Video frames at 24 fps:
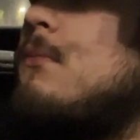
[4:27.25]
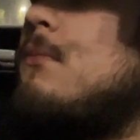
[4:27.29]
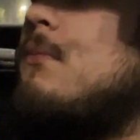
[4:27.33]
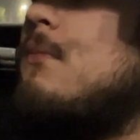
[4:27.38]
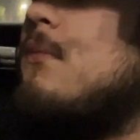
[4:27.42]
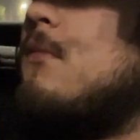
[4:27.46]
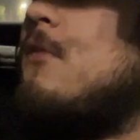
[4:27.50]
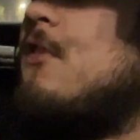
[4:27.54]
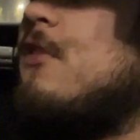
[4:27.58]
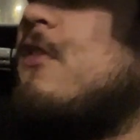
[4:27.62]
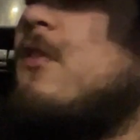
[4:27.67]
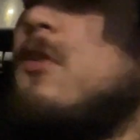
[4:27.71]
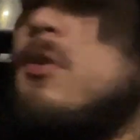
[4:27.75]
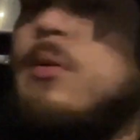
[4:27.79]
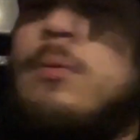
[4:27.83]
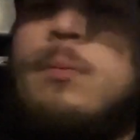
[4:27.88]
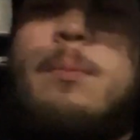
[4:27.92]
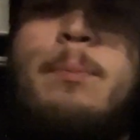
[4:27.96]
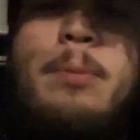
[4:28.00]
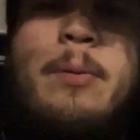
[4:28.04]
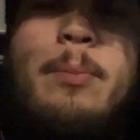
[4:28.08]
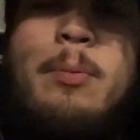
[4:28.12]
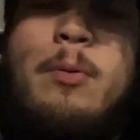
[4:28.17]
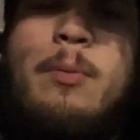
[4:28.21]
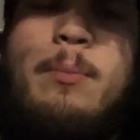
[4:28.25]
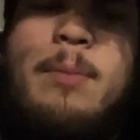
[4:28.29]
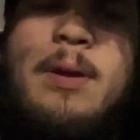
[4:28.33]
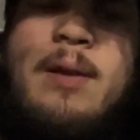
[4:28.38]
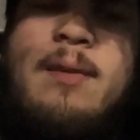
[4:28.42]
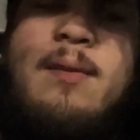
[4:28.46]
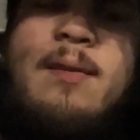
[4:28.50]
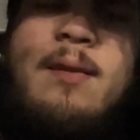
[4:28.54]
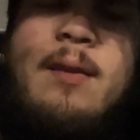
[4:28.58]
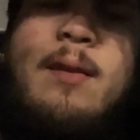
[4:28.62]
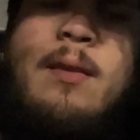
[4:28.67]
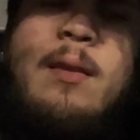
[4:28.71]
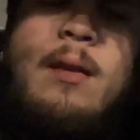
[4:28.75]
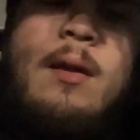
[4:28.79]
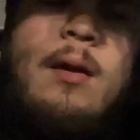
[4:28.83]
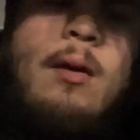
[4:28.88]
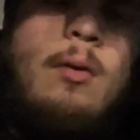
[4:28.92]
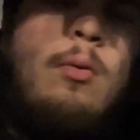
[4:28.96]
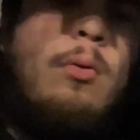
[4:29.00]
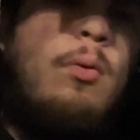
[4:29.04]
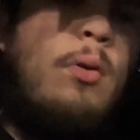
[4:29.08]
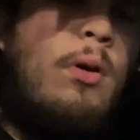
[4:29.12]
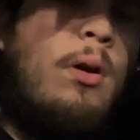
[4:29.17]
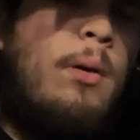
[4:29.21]
Some people might say that, oh,
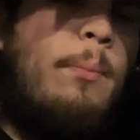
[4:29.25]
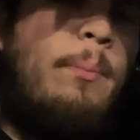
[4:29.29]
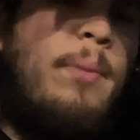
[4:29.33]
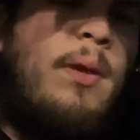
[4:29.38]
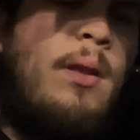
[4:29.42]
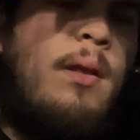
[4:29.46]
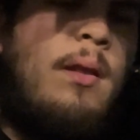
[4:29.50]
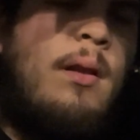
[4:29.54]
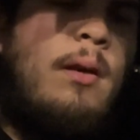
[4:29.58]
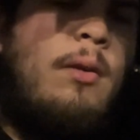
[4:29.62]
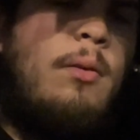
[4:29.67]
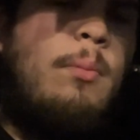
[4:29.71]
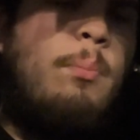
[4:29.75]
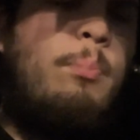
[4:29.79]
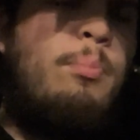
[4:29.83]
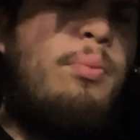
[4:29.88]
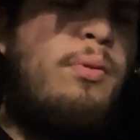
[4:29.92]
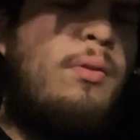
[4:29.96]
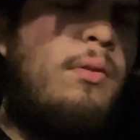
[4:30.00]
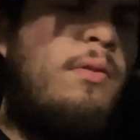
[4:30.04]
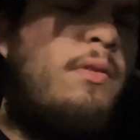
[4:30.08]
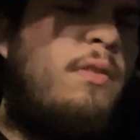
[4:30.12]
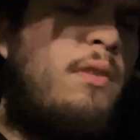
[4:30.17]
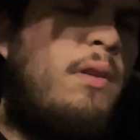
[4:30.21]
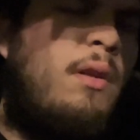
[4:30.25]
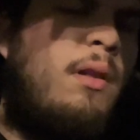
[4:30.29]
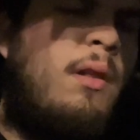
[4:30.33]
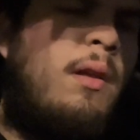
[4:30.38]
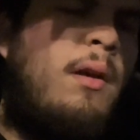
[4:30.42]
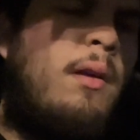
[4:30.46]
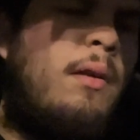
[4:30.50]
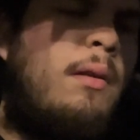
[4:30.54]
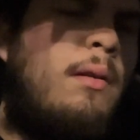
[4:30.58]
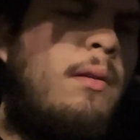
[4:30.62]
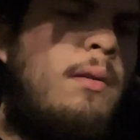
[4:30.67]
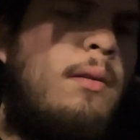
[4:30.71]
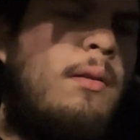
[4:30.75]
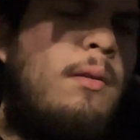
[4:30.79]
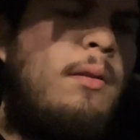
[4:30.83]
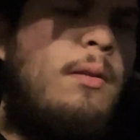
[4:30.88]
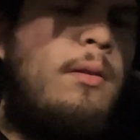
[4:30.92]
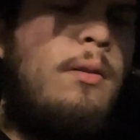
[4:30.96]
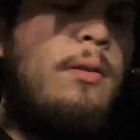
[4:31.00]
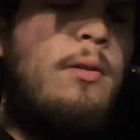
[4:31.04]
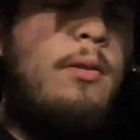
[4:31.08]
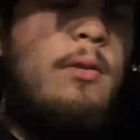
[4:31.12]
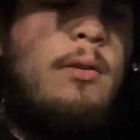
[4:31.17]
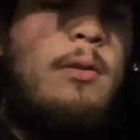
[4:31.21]
I'm being like a pussy, like
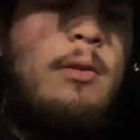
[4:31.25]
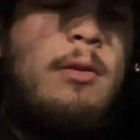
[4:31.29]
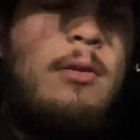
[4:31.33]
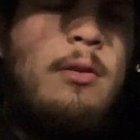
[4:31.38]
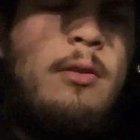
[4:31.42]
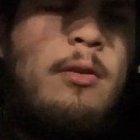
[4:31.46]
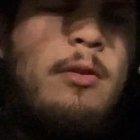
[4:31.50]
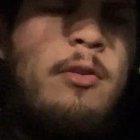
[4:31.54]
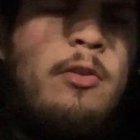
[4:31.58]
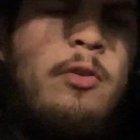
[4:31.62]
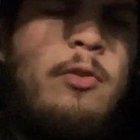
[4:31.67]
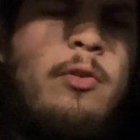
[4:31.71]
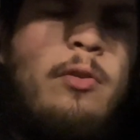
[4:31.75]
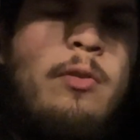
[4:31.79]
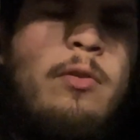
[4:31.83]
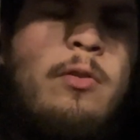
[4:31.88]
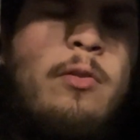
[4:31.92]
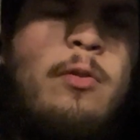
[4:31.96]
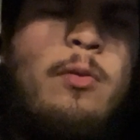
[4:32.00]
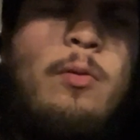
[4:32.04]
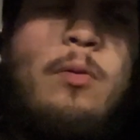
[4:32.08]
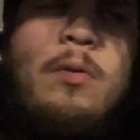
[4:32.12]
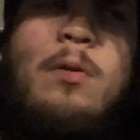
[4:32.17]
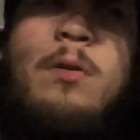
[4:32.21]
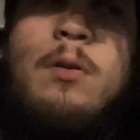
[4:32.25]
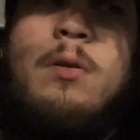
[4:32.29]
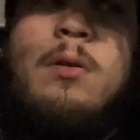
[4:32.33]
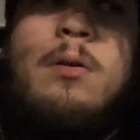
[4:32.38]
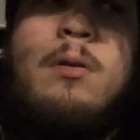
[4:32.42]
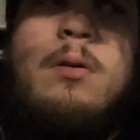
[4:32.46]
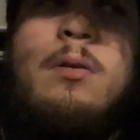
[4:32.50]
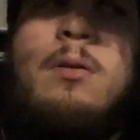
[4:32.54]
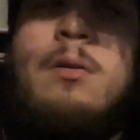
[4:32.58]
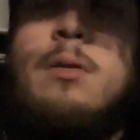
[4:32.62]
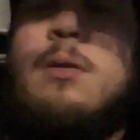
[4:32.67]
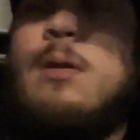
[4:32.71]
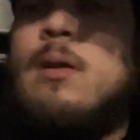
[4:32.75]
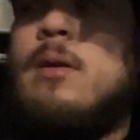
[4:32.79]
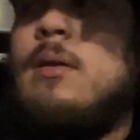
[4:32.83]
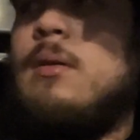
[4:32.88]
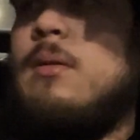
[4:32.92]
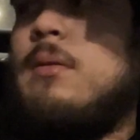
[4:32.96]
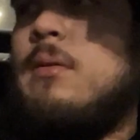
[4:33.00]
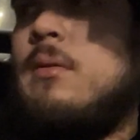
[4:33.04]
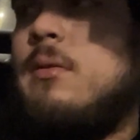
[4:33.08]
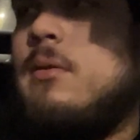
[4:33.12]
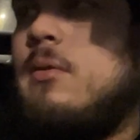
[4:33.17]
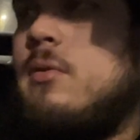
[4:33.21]
you're too young, like
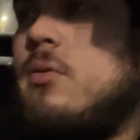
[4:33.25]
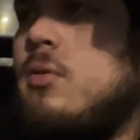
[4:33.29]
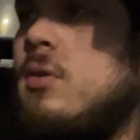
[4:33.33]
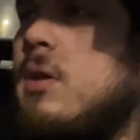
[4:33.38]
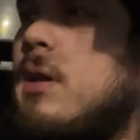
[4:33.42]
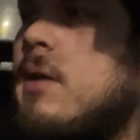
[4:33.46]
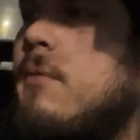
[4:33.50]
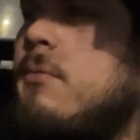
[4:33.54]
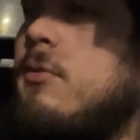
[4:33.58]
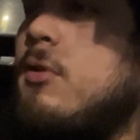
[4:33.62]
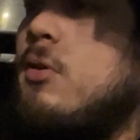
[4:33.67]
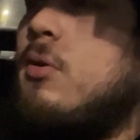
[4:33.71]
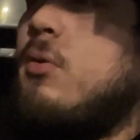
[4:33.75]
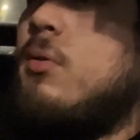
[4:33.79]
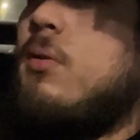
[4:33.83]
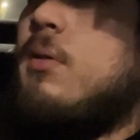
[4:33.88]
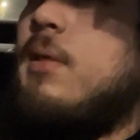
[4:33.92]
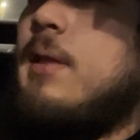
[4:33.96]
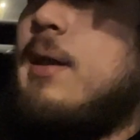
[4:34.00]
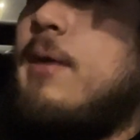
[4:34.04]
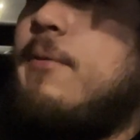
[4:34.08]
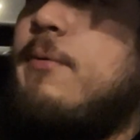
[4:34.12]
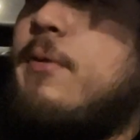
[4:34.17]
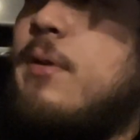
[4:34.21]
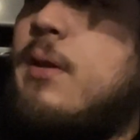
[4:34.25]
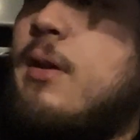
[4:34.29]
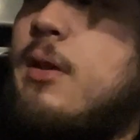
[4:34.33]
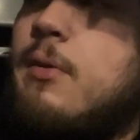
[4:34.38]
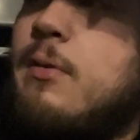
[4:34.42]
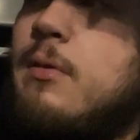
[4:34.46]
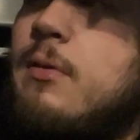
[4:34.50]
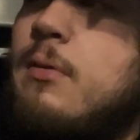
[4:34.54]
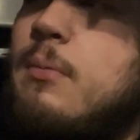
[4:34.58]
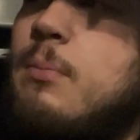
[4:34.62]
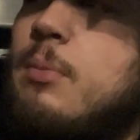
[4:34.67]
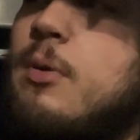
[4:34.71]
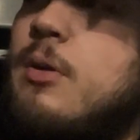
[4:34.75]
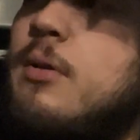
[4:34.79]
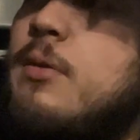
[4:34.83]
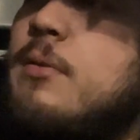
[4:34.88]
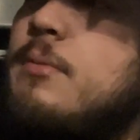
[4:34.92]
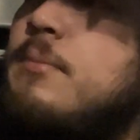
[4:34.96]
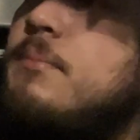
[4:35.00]
you have your whole life ahead of you, but